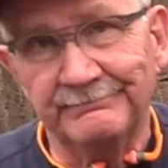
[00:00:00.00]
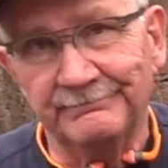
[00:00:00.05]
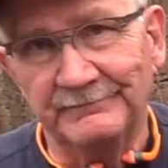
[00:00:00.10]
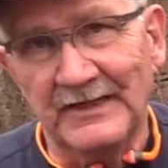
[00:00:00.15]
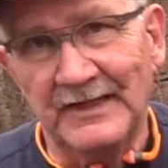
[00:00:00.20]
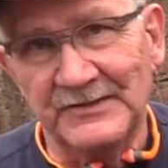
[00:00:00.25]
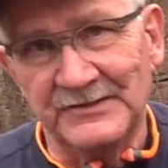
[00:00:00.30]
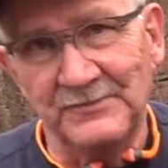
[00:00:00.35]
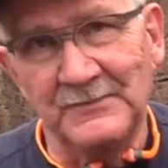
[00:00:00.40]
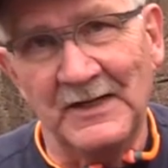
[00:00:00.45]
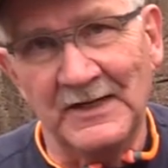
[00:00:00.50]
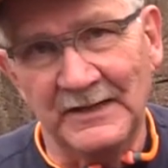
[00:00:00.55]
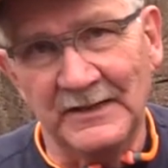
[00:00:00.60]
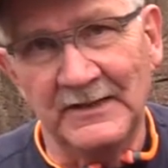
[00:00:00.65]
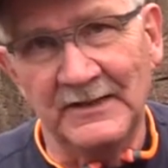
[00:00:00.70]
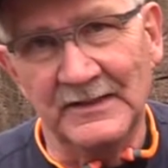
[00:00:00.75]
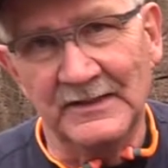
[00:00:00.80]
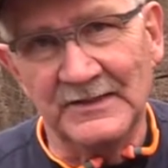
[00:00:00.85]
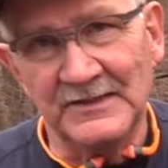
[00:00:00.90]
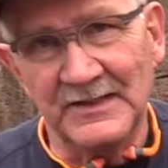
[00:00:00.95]
That's my
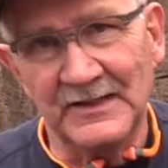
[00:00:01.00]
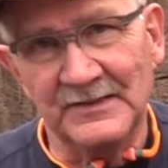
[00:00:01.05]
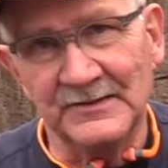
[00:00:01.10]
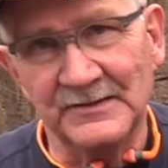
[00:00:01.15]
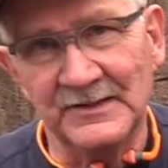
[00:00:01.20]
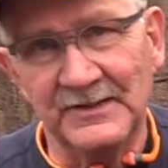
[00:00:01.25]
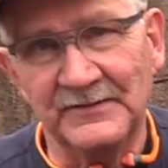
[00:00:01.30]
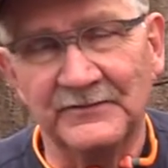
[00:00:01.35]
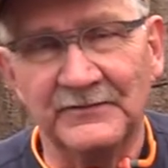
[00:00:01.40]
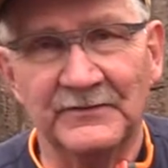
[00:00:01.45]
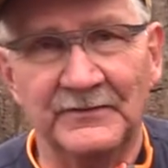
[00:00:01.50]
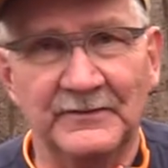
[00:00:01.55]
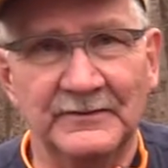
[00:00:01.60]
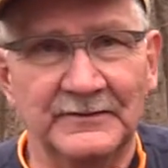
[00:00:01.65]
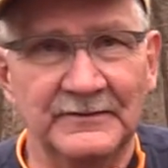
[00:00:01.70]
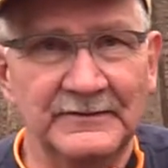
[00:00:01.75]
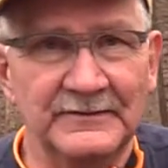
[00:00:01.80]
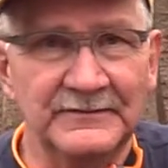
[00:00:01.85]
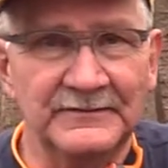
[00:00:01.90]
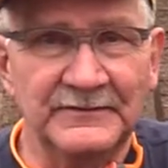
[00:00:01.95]
guess. How's that for
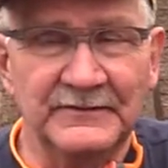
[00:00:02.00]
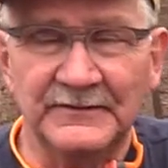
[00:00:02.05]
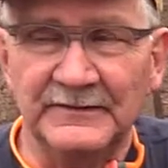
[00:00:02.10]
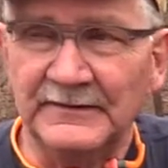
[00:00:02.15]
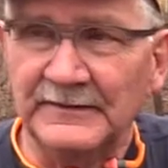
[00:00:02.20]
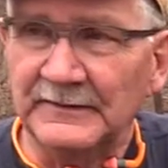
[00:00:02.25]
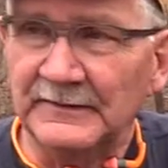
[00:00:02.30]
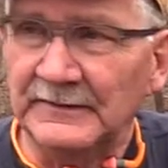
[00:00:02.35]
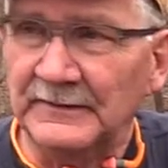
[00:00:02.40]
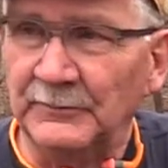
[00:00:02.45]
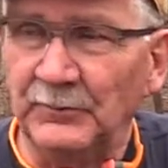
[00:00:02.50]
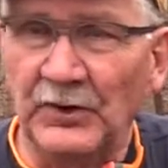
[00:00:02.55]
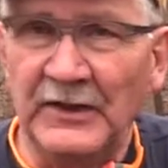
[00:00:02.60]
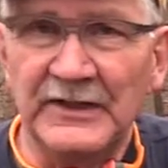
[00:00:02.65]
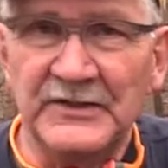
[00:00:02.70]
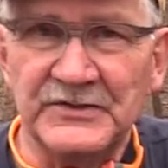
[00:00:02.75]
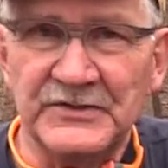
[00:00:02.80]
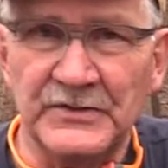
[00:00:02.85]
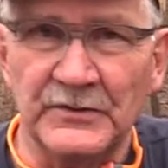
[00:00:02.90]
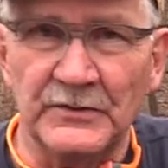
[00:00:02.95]
a
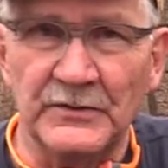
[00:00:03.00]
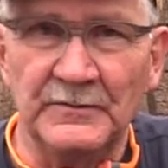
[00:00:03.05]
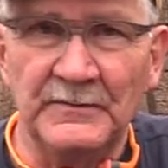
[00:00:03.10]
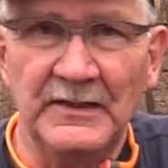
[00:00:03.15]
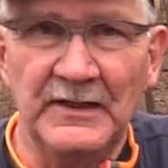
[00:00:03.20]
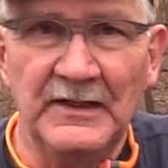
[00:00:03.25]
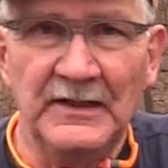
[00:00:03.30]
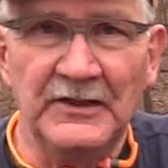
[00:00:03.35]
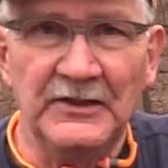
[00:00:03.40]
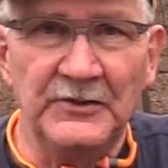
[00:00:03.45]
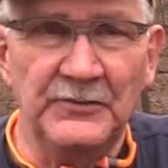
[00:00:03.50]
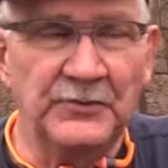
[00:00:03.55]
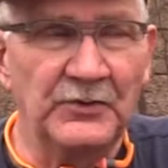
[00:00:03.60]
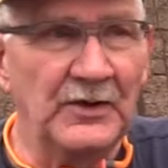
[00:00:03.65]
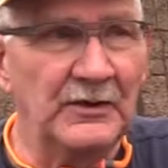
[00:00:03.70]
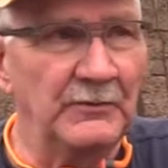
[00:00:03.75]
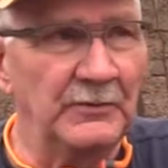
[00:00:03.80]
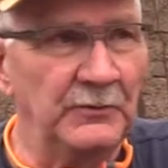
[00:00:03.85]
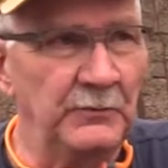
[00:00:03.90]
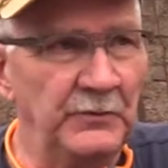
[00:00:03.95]
brainstorm? You
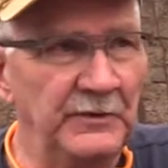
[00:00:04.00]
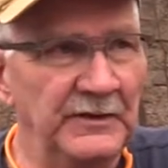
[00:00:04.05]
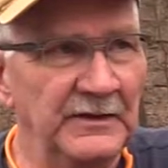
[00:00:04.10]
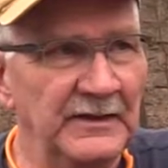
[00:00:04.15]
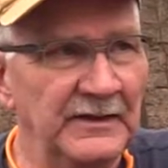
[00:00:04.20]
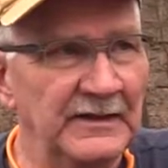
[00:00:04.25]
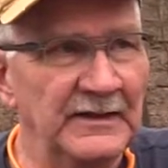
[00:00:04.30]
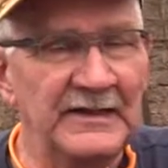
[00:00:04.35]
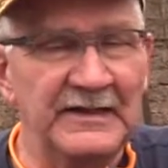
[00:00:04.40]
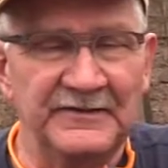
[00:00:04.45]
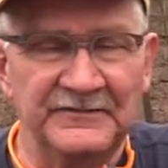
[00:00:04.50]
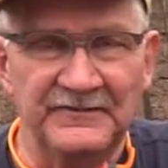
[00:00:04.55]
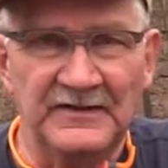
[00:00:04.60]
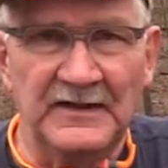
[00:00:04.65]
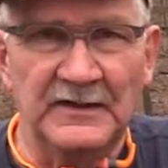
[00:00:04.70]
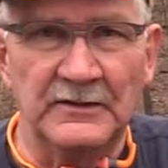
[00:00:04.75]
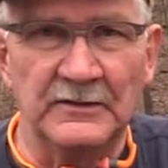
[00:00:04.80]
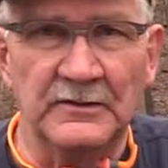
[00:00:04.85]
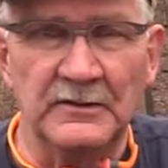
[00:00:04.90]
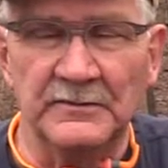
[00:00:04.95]
probably really like
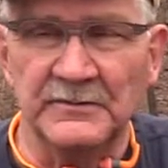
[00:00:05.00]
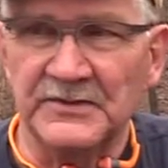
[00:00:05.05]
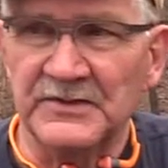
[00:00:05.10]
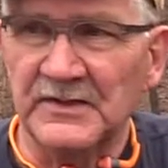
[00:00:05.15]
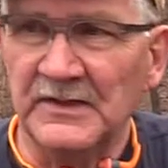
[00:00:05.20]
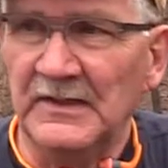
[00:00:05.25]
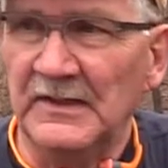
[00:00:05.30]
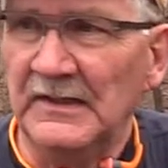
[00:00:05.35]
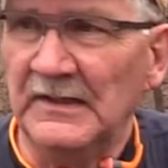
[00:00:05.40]
firearms.